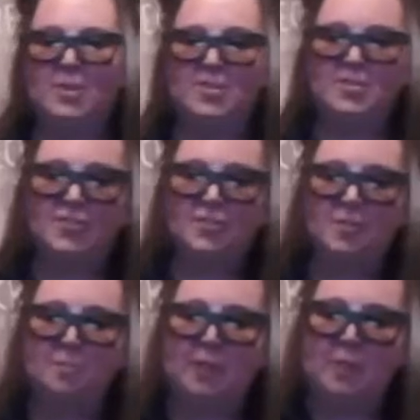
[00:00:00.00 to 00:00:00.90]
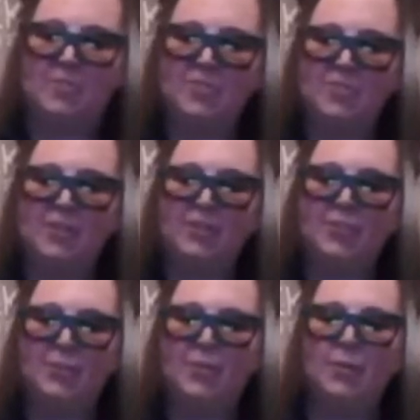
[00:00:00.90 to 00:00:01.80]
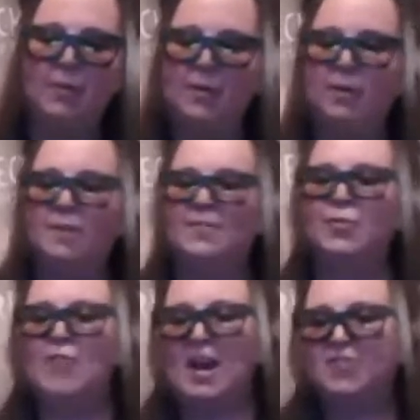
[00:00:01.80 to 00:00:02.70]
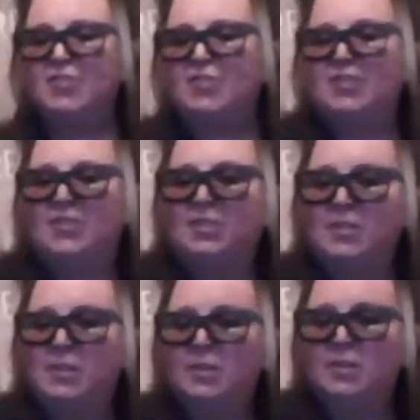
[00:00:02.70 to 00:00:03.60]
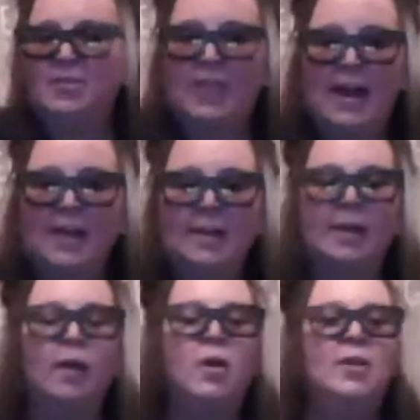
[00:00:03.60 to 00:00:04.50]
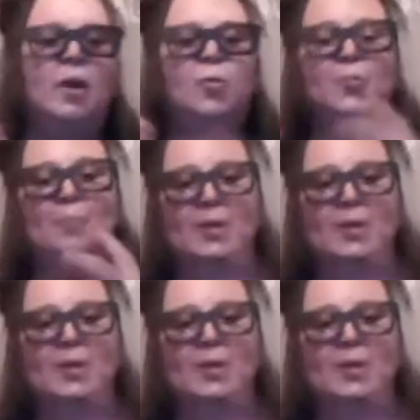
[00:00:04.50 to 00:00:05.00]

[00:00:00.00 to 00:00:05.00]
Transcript: bitters, but I'm just going to do a few dashes of that. Now with